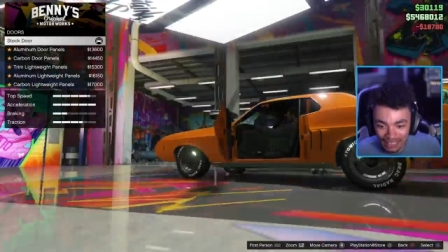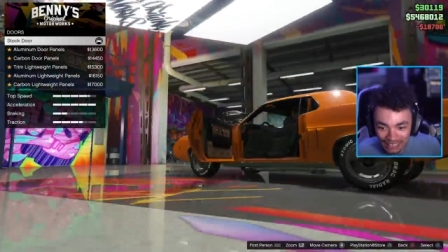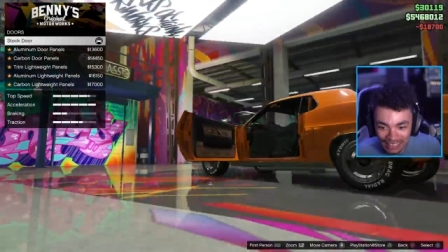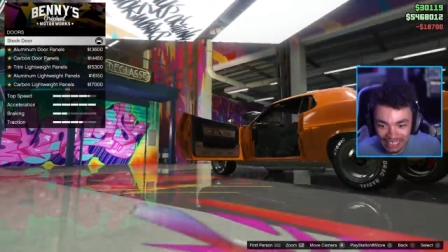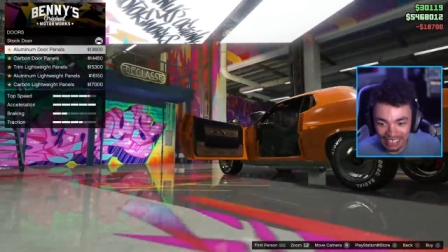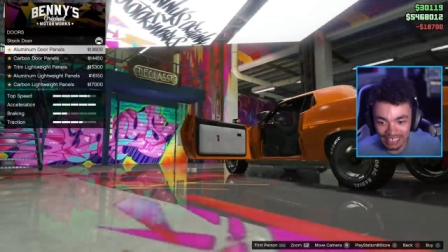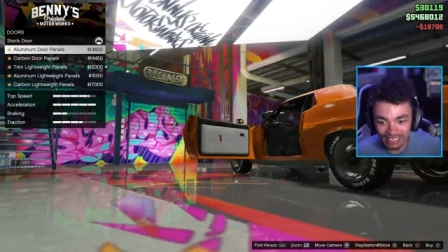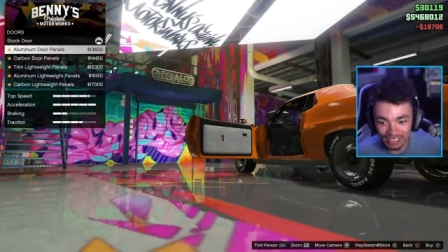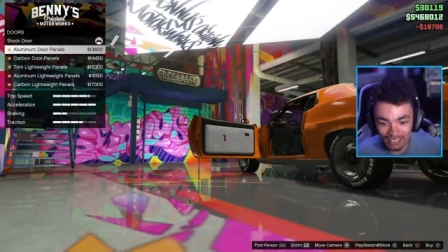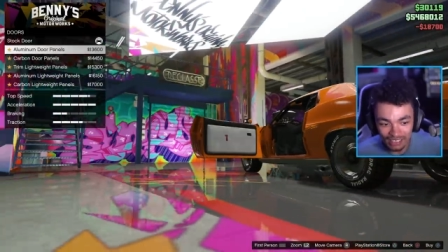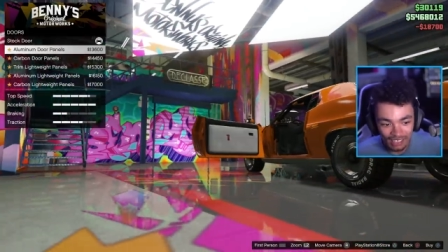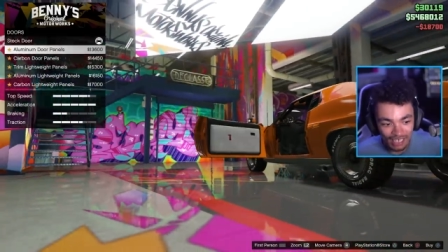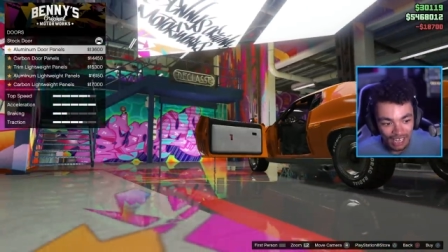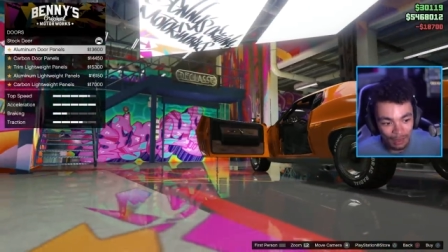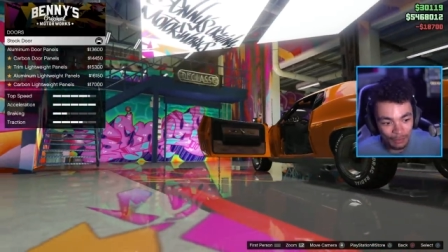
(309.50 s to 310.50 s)
clean
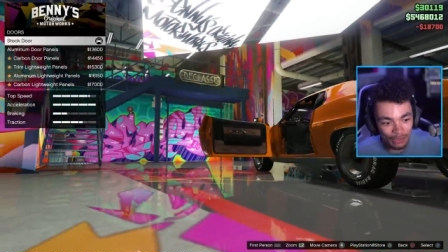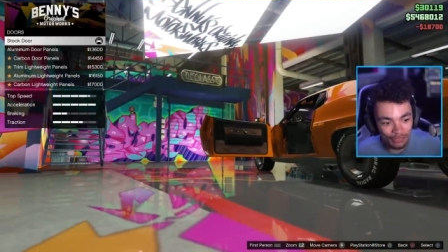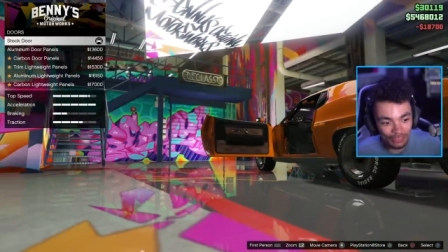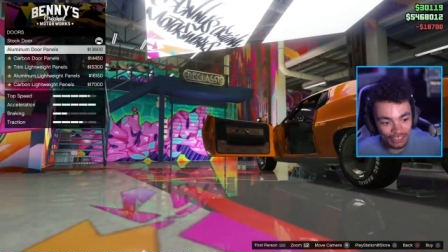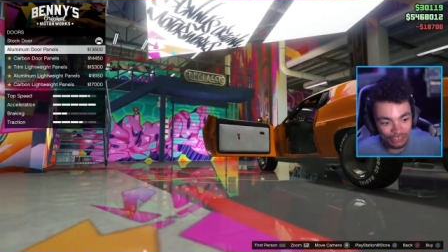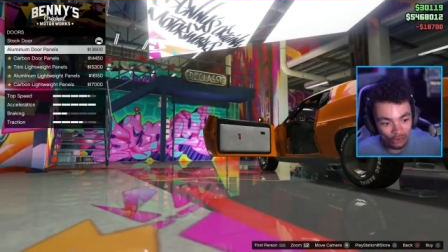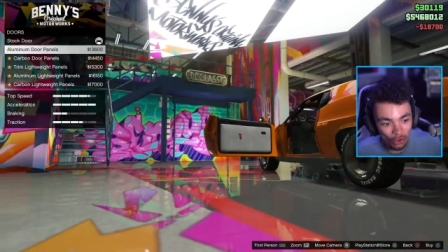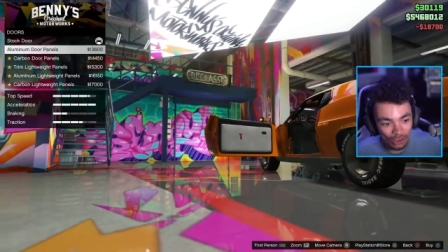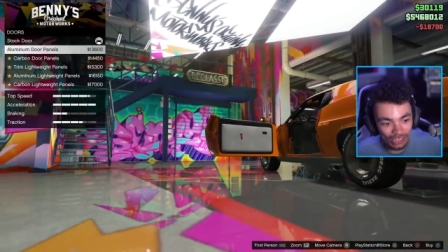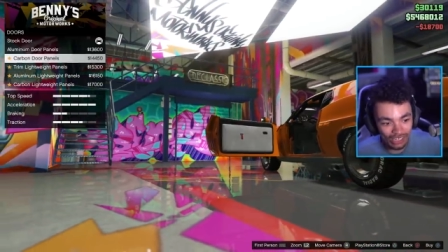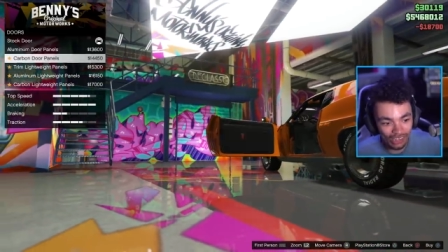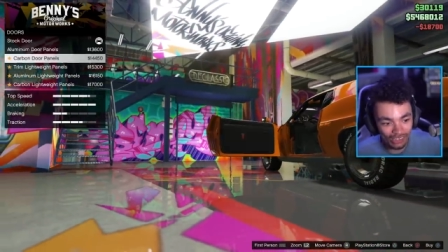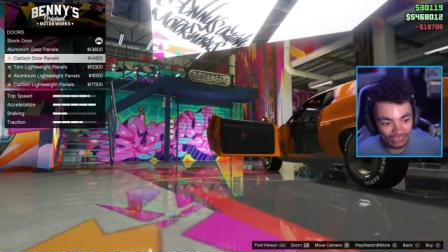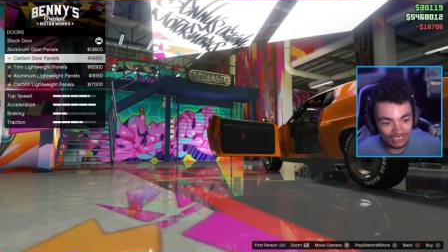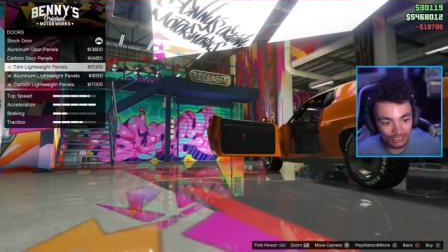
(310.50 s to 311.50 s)
we got the door
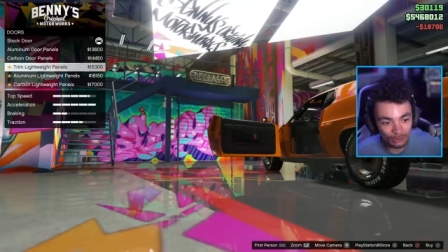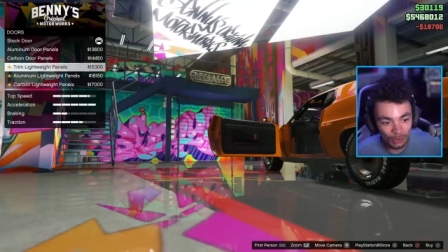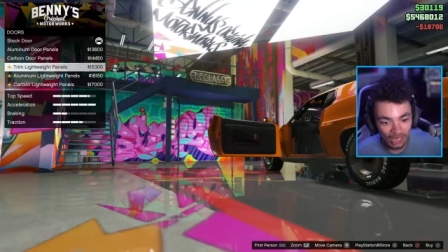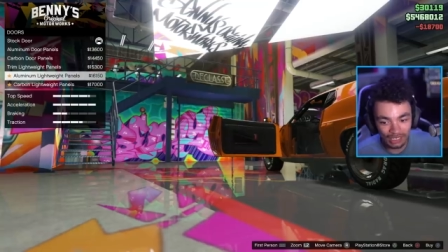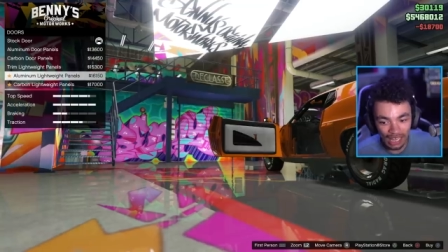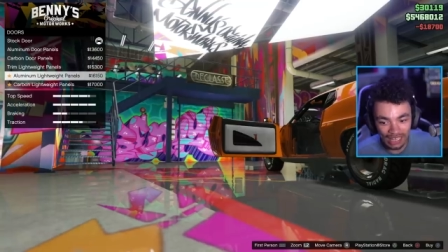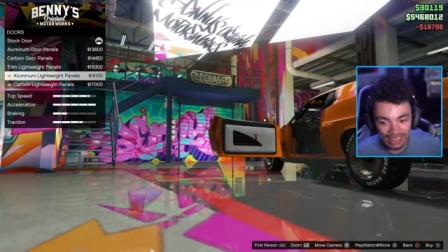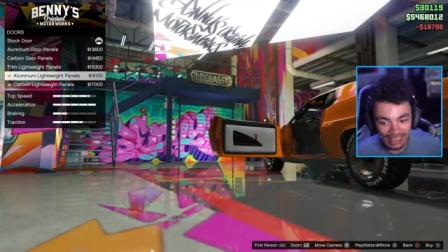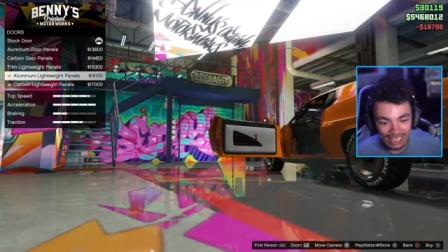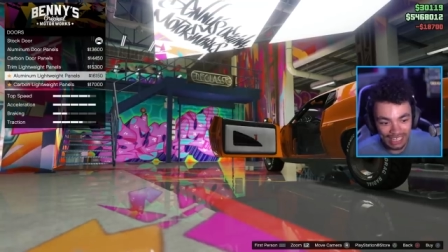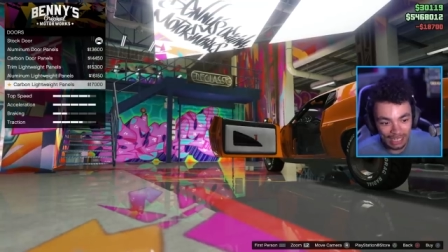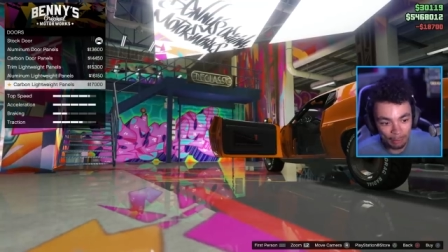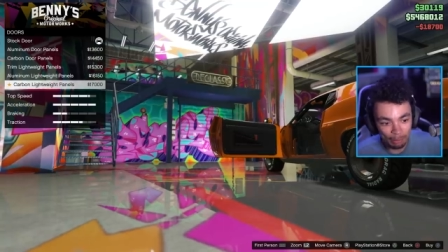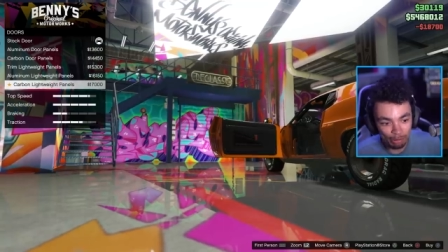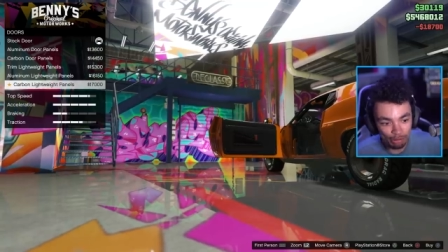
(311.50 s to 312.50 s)
cards as well. I think I'm